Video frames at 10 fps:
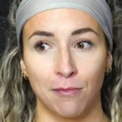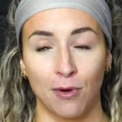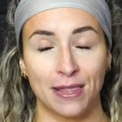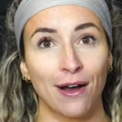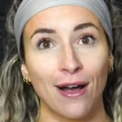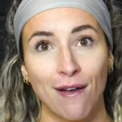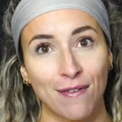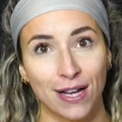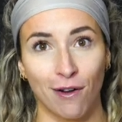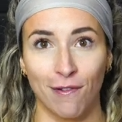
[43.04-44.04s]
without
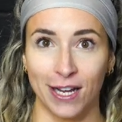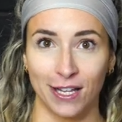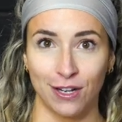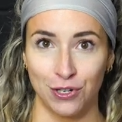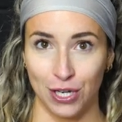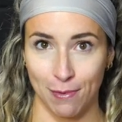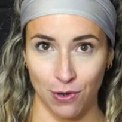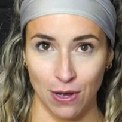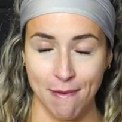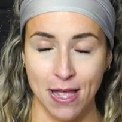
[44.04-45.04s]
having our regular gym
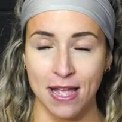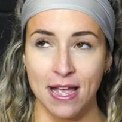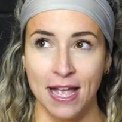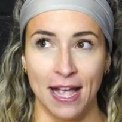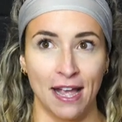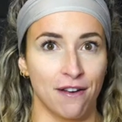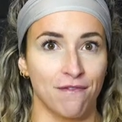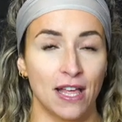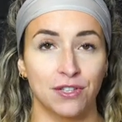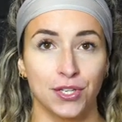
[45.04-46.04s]
equipment. And if
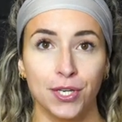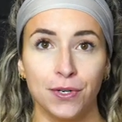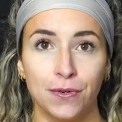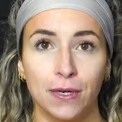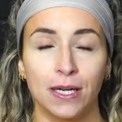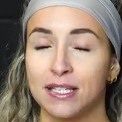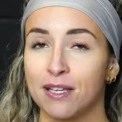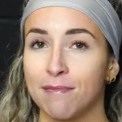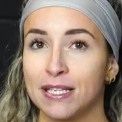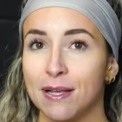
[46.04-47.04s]
that's you, this
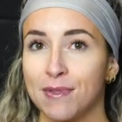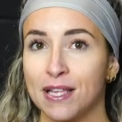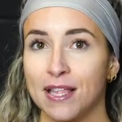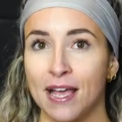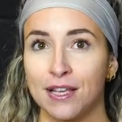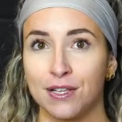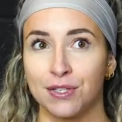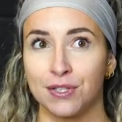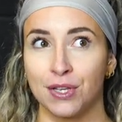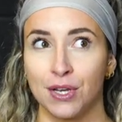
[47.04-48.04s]
could be something that
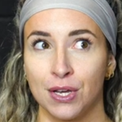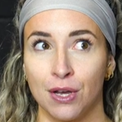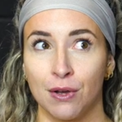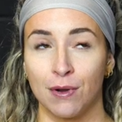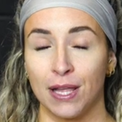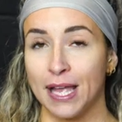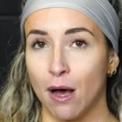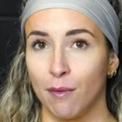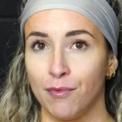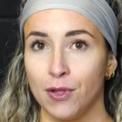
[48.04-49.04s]
is really
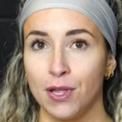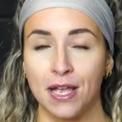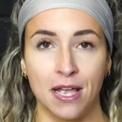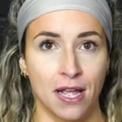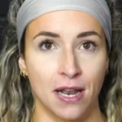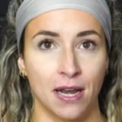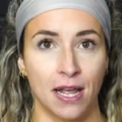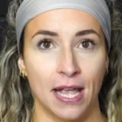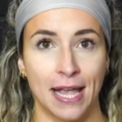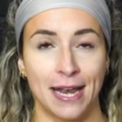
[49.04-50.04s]
helpful
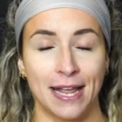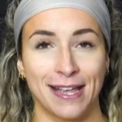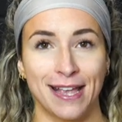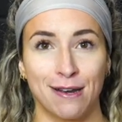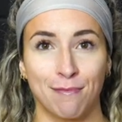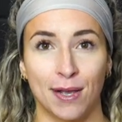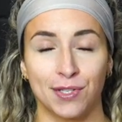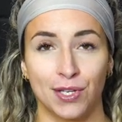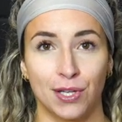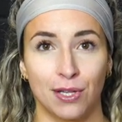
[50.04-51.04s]
in aiding in
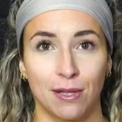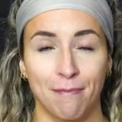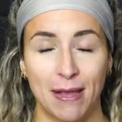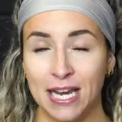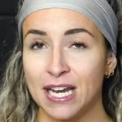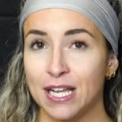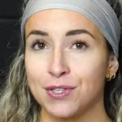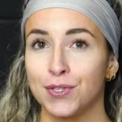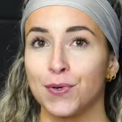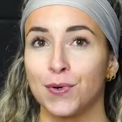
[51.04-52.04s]
muscle
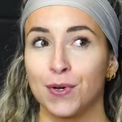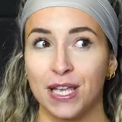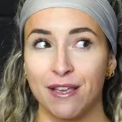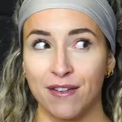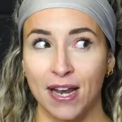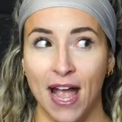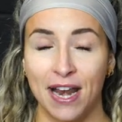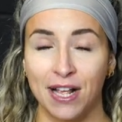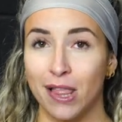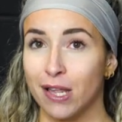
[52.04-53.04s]
maintenance or even
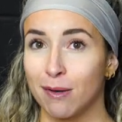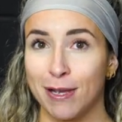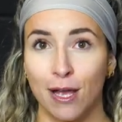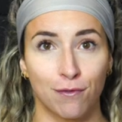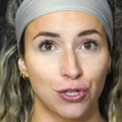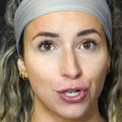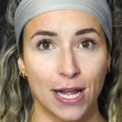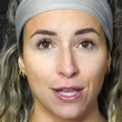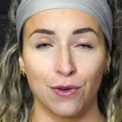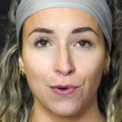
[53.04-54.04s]
adding a little bit of
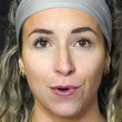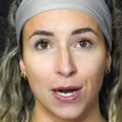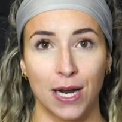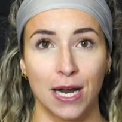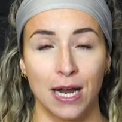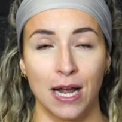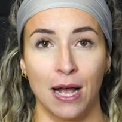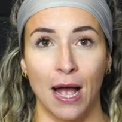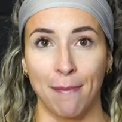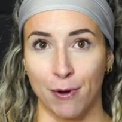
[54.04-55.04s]
strength or
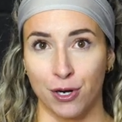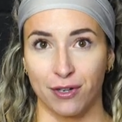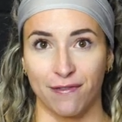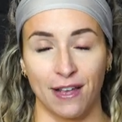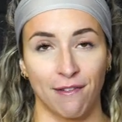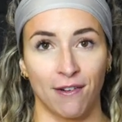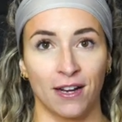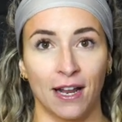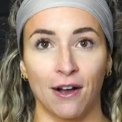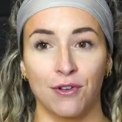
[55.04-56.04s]
hypertrophy
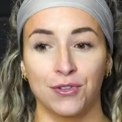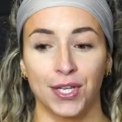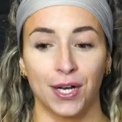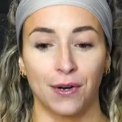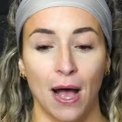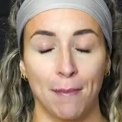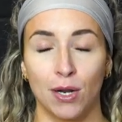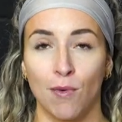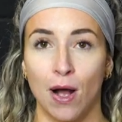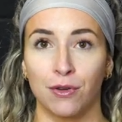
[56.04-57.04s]
right now. So I'm
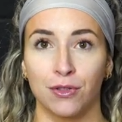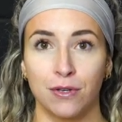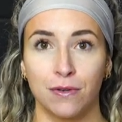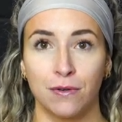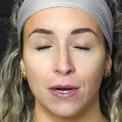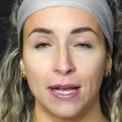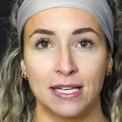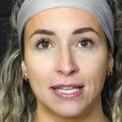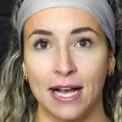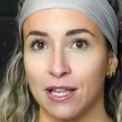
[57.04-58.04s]
gonna walk through
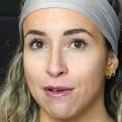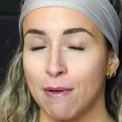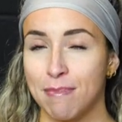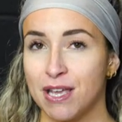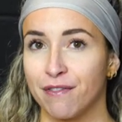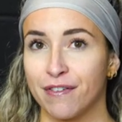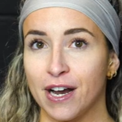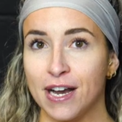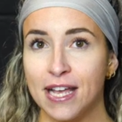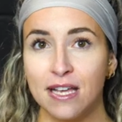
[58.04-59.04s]
exactly what
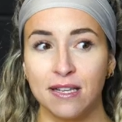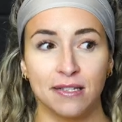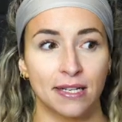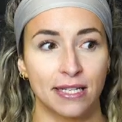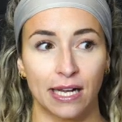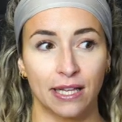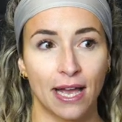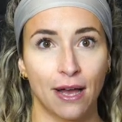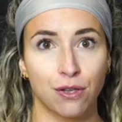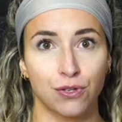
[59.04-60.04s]
BFR is, exactly
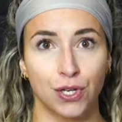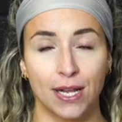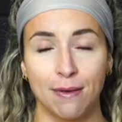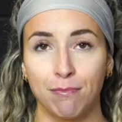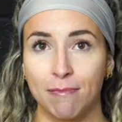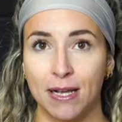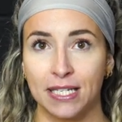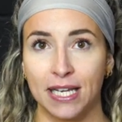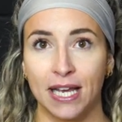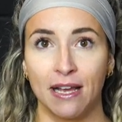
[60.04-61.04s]
how you should
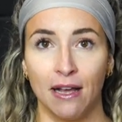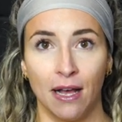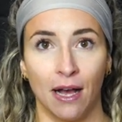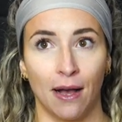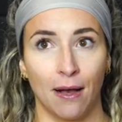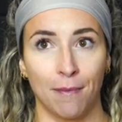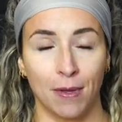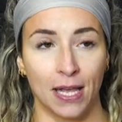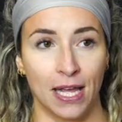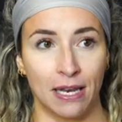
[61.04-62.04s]
implement it,
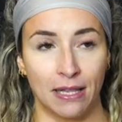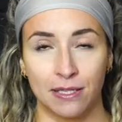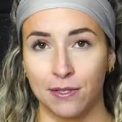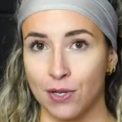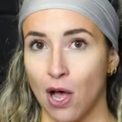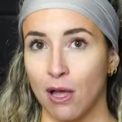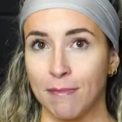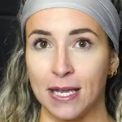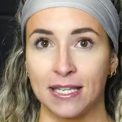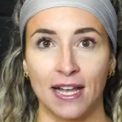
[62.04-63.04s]
and this is all
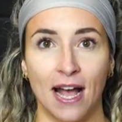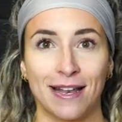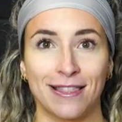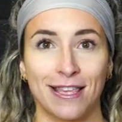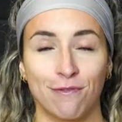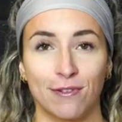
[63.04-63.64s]
based on the